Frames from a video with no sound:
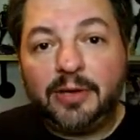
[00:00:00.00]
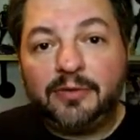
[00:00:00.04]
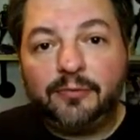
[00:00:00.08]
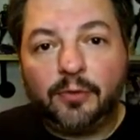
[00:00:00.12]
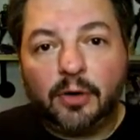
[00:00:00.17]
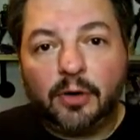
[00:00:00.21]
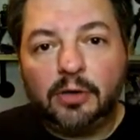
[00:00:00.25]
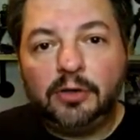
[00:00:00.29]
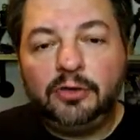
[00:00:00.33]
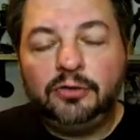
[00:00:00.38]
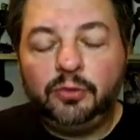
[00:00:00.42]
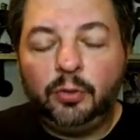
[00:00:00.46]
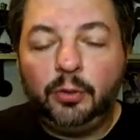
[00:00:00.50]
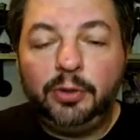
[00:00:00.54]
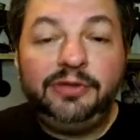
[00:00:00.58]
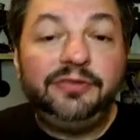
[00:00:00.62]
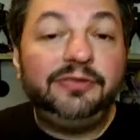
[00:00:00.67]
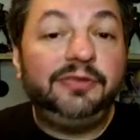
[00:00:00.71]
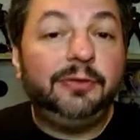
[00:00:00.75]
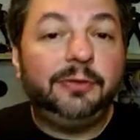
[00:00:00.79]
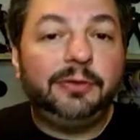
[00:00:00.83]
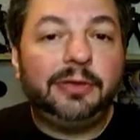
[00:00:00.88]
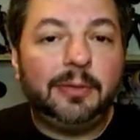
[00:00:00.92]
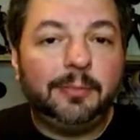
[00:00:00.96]
McFarlane toys
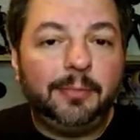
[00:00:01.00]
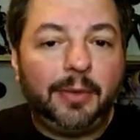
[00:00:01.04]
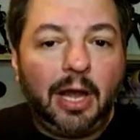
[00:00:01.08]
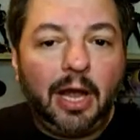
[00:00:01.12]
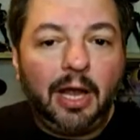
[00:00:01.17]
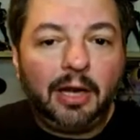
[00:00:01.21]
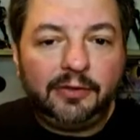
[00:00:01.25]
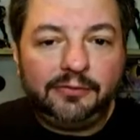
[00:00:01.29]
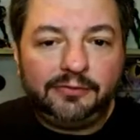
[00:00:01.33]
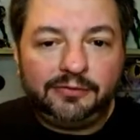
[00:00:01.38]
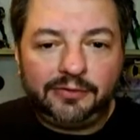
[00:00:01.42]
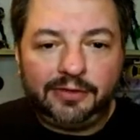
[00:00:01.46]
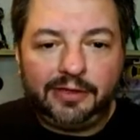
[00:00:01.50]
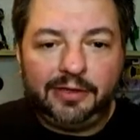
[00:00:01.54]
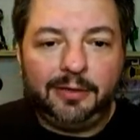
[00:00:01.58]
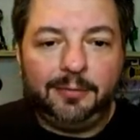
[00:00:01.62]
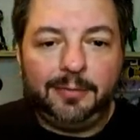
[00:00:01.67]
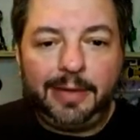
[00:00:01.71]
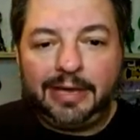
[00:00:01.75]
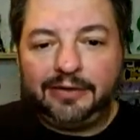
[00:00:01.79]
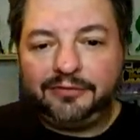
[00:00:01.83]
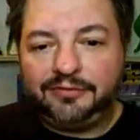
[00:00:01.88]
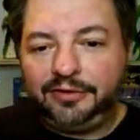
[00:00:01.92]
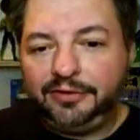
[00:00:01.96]
still in the box.
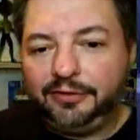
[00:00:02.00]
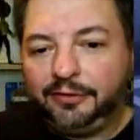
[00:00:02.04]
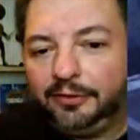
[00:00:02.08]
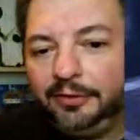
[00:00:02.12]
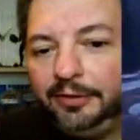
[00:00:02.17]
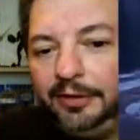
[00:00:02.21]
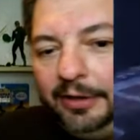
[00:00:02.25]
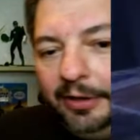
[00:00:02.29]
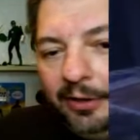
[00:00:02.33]
Um, actually, they're